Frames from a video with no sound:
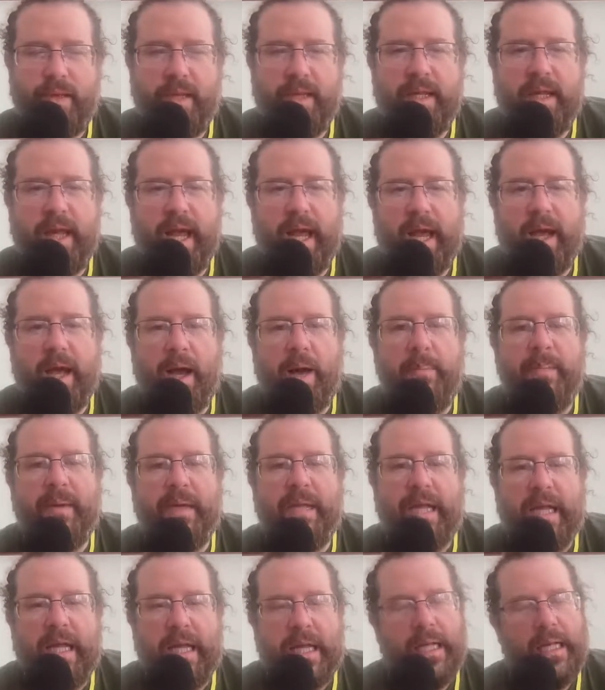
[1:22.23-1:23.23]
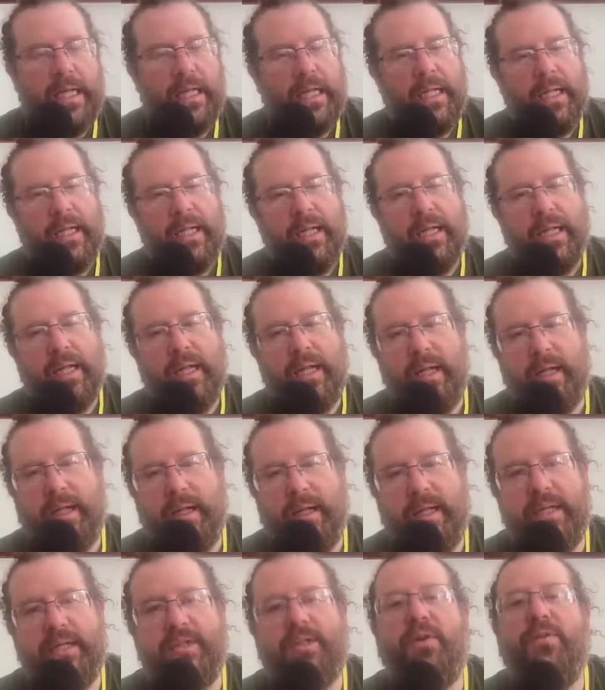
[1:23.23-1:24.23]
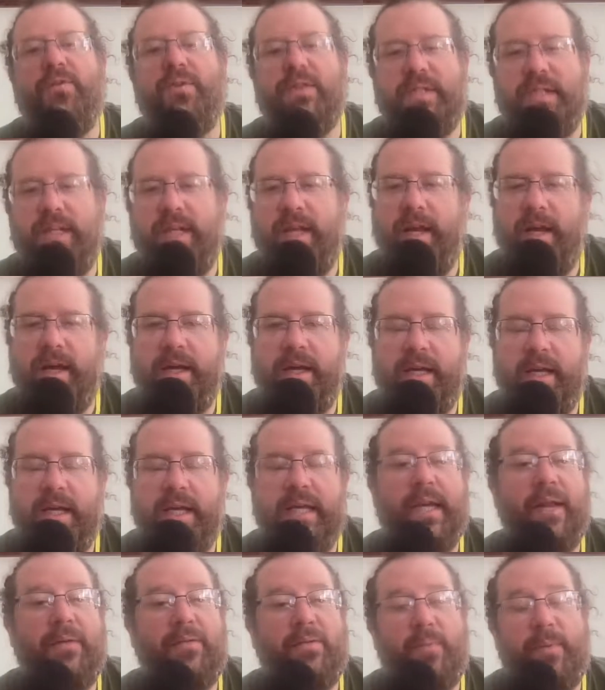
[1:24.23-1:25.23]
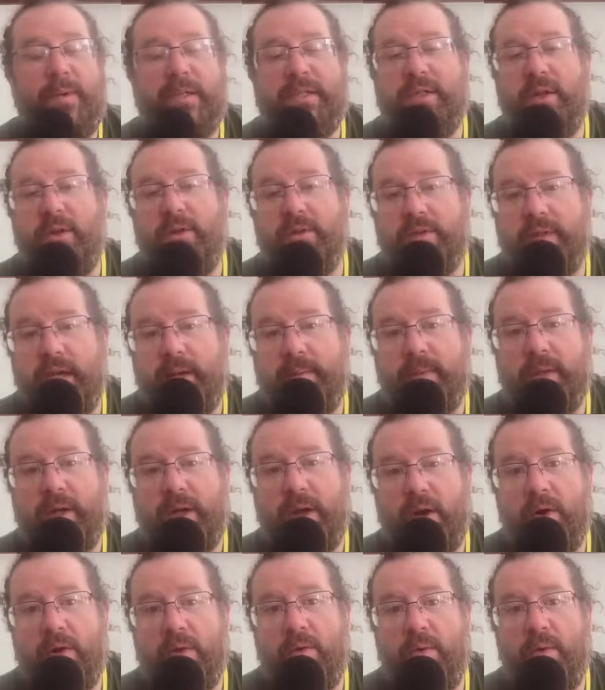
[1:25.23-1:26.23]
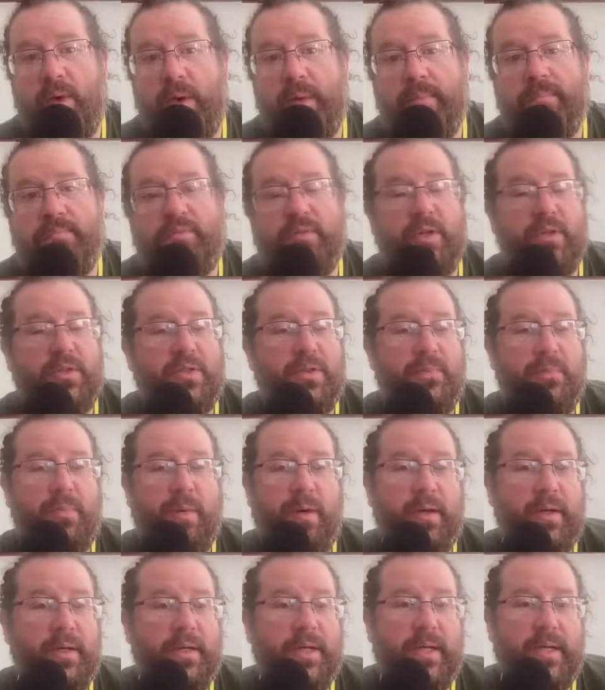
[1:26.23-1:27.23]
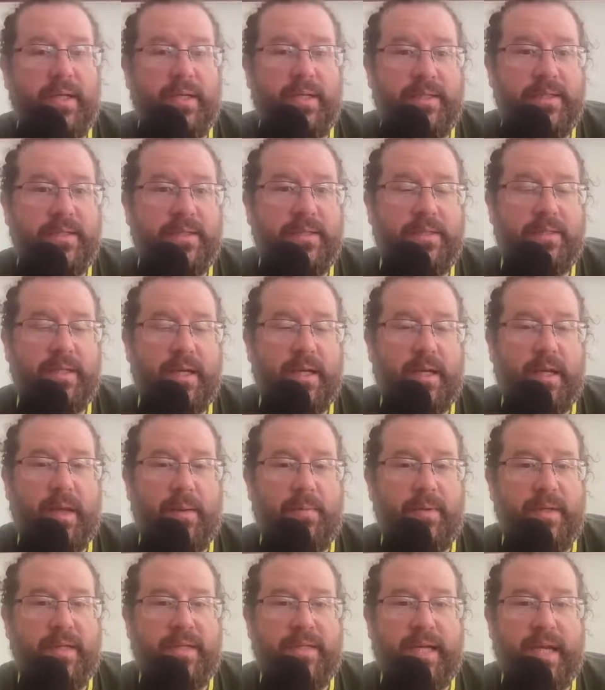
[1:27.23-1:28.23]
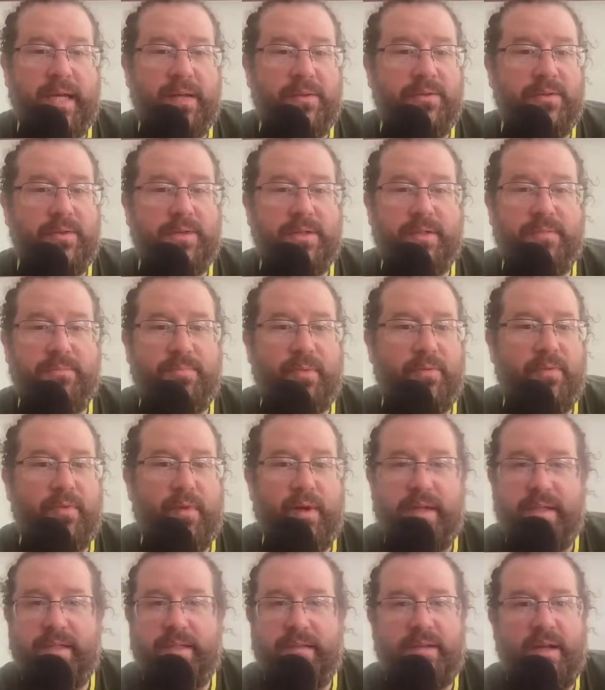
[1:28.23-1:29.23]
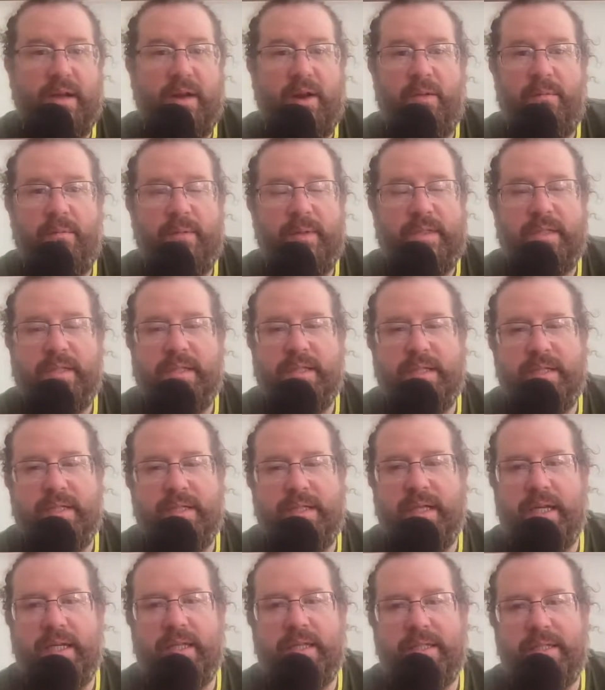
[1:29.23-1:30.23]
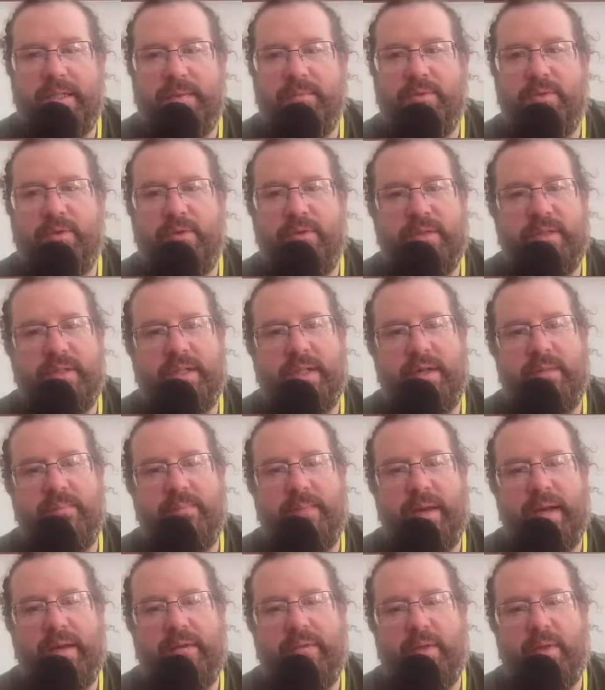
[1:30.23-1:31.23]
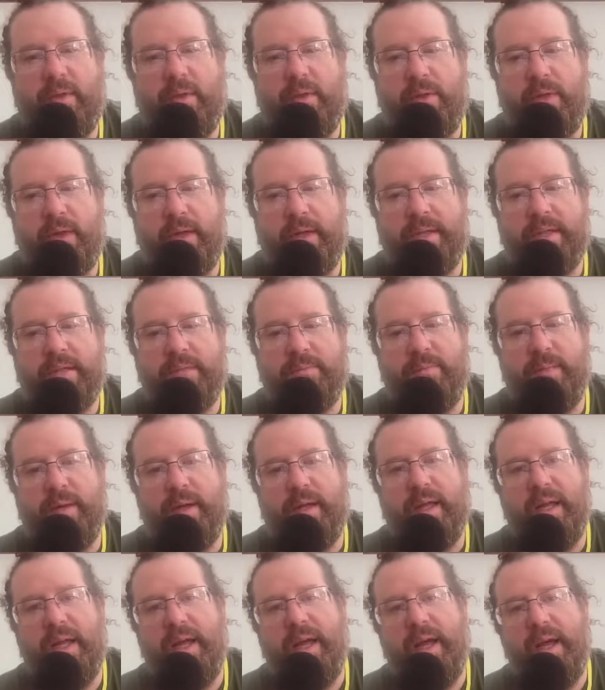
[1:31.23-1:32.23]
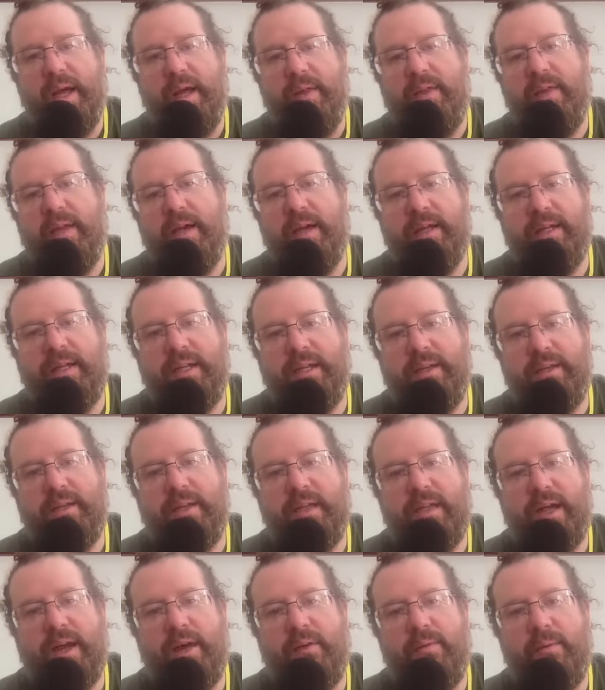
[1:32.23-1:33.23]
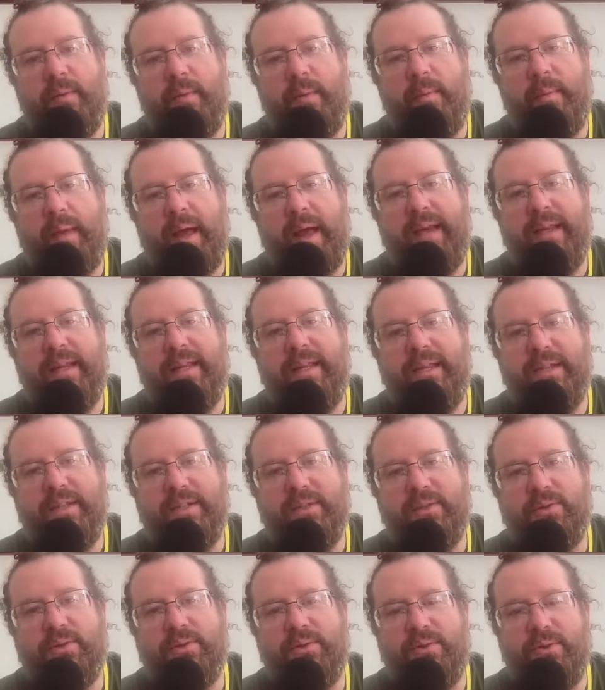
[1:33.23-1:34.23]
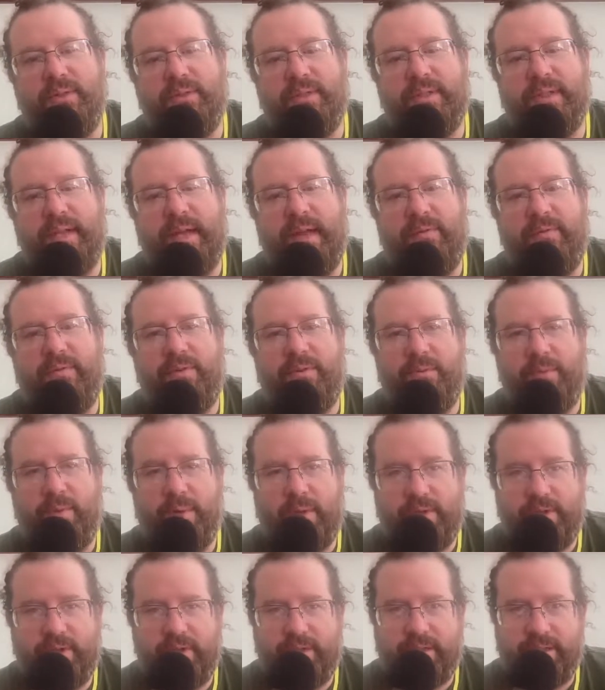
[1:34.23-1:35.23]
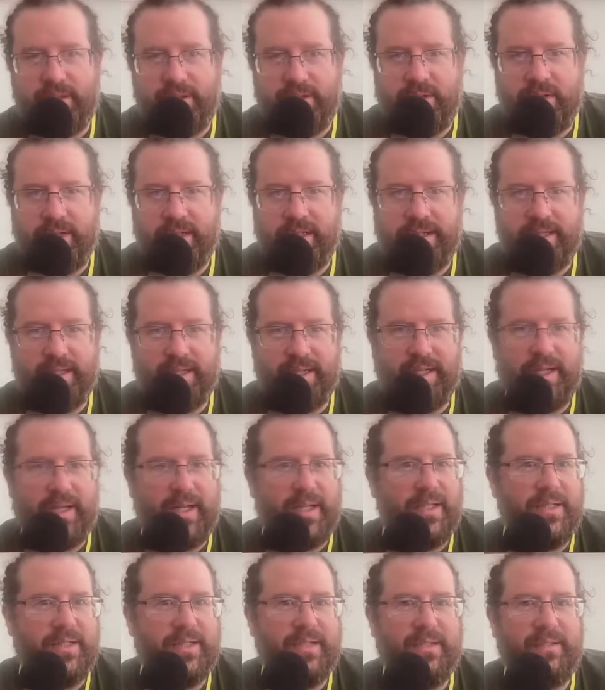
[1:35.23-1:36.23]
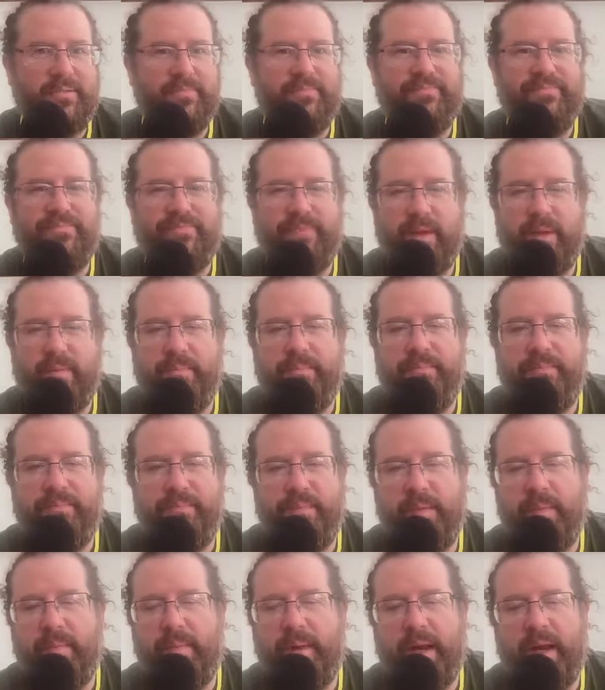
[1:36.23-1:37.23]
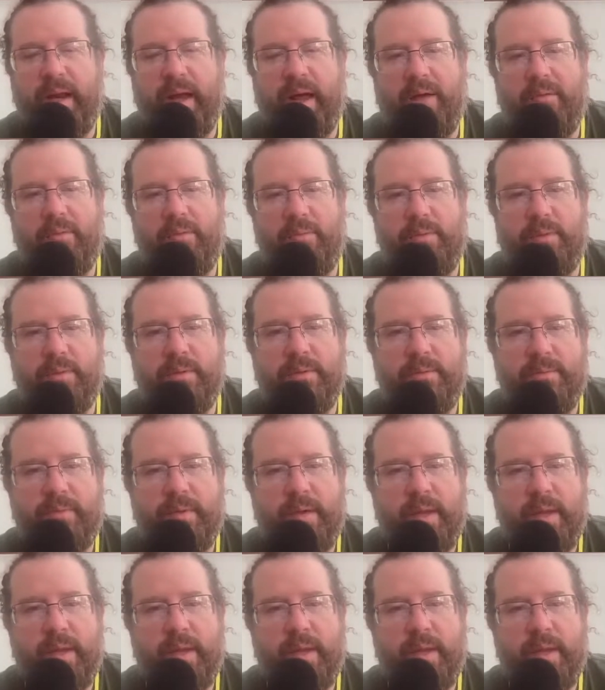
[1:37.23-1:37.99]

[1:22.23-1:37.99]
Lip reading: Yeah, I mean, he's obviously lying. He left the business a long time ago, judging by his company's house profile. He's done a lot of businesses since. I'm sure he's done many of other things, but the idea that he can't remember anything at all to the level of which he's suggesting is a bit laughable.